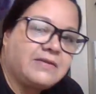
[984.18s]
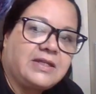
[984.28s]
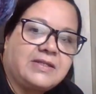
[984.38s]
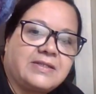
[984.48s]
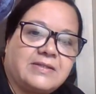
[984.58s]
of
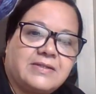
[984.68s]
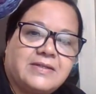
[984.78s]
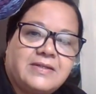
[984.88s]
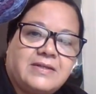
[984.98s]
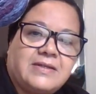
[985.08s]
these.
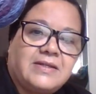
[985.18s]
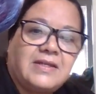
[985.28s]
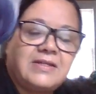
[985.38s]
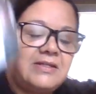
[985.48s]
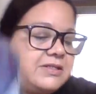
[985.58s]

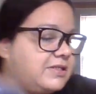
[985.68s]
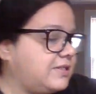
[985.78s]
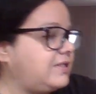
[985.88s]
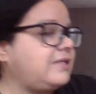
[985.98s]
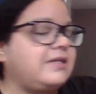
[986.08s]

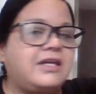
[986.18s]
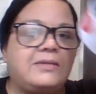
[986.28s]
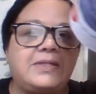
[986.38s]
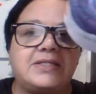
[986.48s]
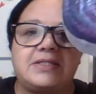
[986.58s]
She
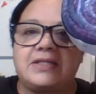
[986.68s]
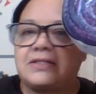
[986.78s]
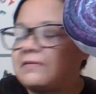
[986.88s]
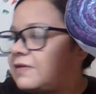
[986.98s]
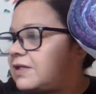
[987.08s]
gave me
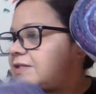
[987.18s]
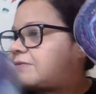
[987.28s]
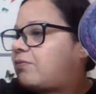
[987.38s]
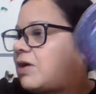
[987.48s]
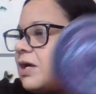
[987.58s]
six of
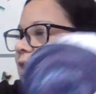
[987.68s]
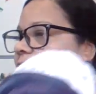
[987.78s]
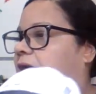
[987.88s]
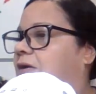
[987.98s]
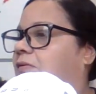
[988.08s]
these.
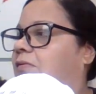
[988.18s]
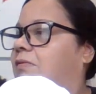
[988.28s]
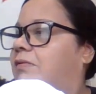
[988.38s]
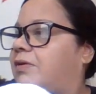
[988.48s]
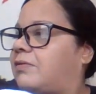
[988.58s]
Wow.
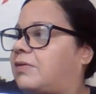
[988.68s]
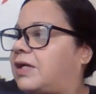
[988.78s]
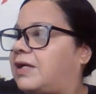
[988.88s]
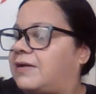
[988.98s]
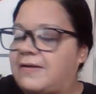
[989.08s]

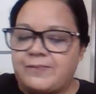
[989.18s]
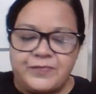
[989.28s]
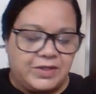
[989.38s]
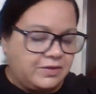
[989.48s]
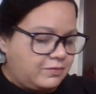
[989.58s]
Okay.
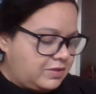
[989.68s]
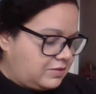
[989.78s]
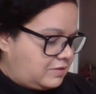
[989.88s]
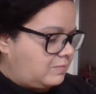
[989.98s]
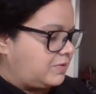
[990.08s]

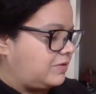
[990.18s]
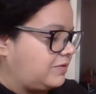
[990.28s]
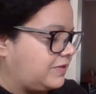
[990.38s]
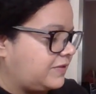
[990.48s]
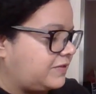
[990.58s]
What
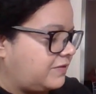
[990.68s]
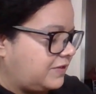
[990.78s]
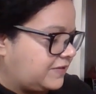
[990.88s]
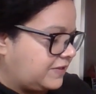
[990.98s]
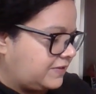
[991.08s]
number? This is
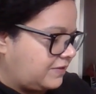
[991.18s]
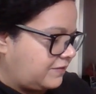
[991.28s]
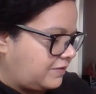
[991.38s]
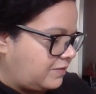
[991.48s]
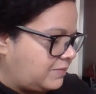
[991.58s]
a, it says
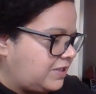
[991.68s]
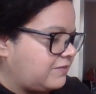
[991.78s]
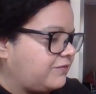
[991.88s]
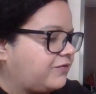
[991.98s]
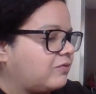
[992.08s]
a
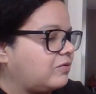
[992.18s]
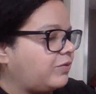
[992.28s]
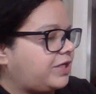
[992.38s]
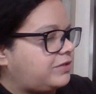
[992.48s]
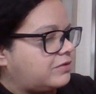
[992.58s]
medium four
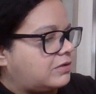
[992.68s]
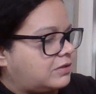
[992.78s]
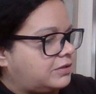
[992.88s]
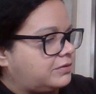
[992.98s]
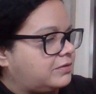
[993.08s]
weight
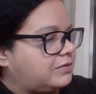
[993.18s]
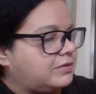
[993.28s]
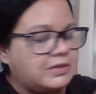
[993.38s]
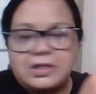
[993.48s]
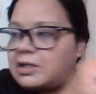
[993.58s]
yarn.
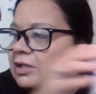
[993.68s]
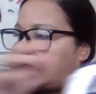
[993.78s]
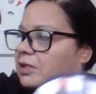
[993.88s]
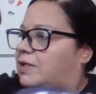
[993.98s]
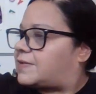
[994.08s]

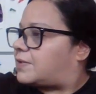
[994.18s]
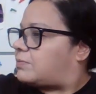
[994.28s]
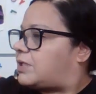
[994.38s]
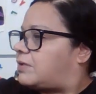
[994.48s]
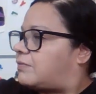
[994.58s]
It's
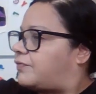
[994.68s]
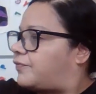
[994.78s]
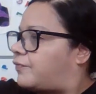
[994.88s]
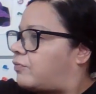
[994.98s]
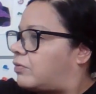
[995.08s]
a medium
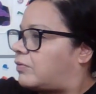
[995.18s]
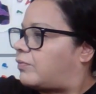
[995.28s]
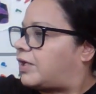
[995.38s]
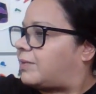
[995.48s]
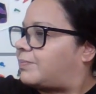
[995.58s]
four
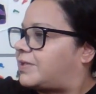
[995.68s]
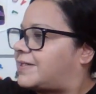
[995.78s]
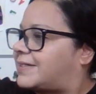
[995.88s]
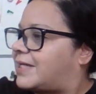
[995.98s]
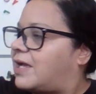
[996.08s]
weight, but
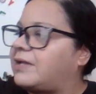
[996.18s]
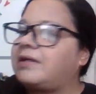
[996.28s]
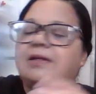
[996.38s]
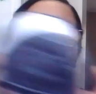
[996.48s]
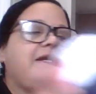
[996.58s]
it's
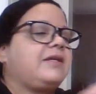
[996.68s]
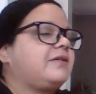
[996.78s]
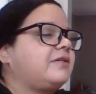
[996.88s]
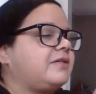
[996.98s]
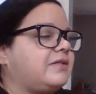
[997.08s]
kind of
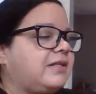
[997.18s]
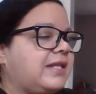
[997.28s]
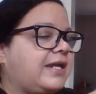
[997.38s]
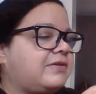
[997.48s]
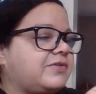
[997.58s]
like a
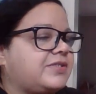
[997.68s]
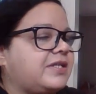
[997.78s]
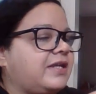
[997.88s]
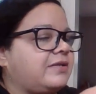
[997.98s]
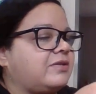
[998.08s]
lighter
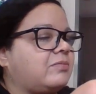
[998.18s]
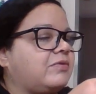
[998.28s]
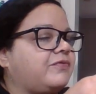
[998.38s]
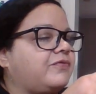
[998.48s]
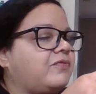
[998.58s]
cyan
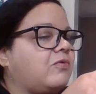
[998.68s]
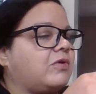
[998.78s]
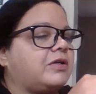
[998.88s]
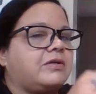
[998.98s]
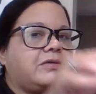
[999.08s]
number
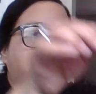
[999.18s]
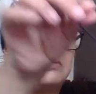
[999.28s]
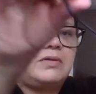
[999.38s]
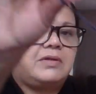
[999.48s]
four.